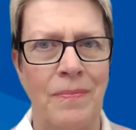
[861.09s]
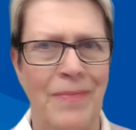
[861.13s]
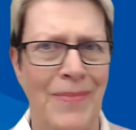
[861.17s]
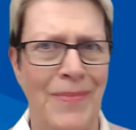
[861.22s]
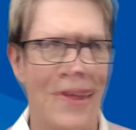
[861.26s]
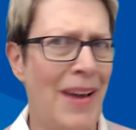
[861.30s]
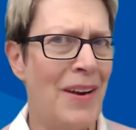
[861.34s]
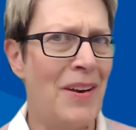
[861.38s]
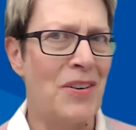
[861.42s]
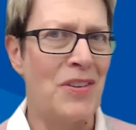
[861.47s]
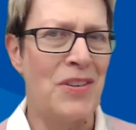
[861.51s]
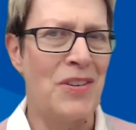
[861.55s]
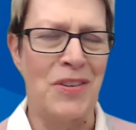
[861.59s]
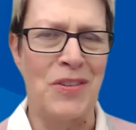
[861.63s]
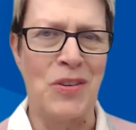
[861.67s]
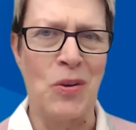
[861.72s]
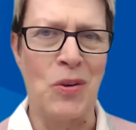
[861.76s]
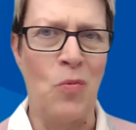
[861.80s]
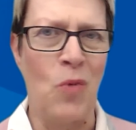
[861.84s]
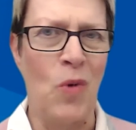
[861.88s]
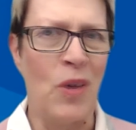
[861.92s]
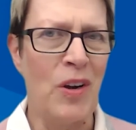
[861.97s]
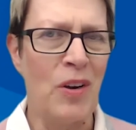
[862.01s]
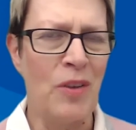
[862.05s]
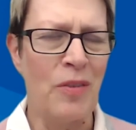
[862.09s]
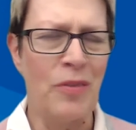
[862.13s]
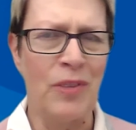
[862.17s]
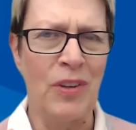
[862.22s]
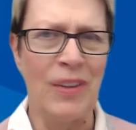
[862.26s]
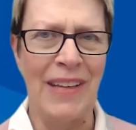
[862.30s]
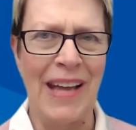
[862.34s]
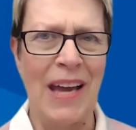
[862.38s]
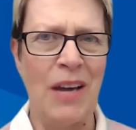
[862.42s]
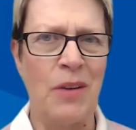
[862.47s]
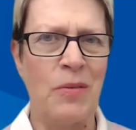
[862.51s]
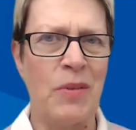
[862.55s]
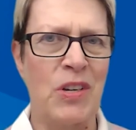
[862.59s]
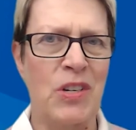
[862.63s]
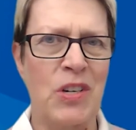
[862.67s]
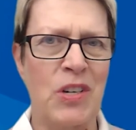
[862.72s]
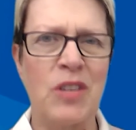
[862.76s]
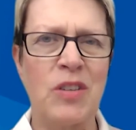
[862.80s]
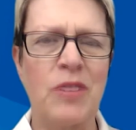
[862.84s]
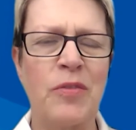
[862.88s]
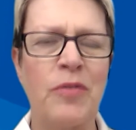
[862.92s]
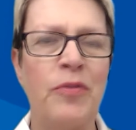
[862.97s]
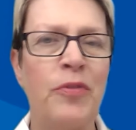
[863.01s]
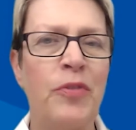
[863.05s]
Yiddish is a wonderful language.
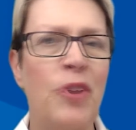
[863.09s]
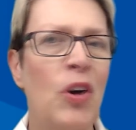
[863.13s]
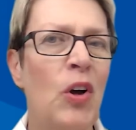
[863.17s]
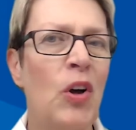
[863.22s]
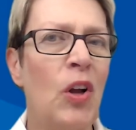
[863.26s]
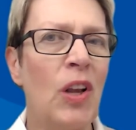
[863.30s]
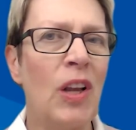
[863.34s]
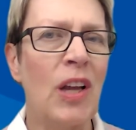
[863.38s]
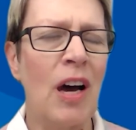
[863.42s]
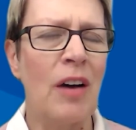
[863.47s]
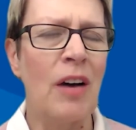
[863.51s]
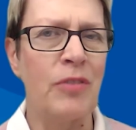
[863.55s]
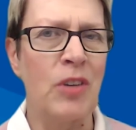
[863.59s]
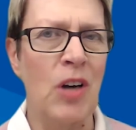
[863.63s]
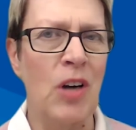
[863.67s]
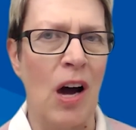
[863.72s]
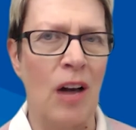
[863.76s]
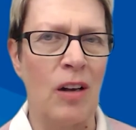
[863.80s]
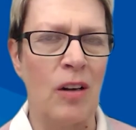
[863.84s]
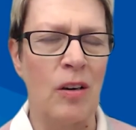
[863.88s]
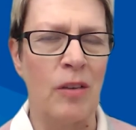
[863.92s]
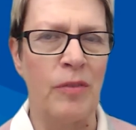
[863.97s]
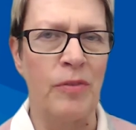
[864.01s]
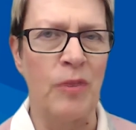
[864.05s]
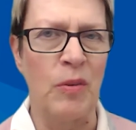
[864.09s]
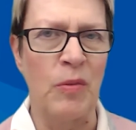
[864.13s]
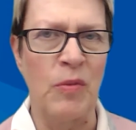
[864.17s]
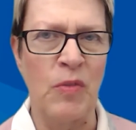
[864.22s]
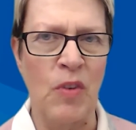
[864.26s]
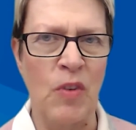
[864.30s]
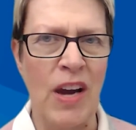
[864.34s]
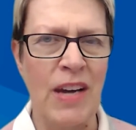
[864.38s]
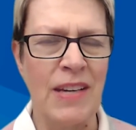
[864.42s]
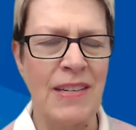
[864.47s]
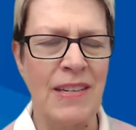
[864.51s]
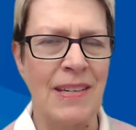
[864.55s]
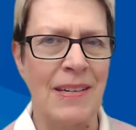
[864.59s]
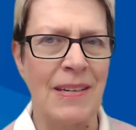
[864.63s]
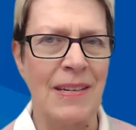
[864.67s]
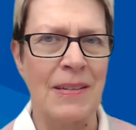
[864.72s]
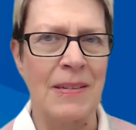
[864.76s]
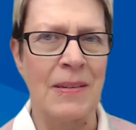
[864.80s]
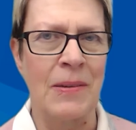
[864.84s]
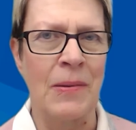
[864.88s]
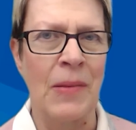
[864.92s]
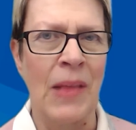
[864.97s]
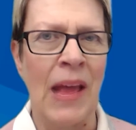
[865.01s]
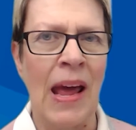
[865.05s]
It's full of colorful
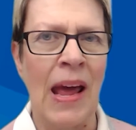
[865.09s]
phrases.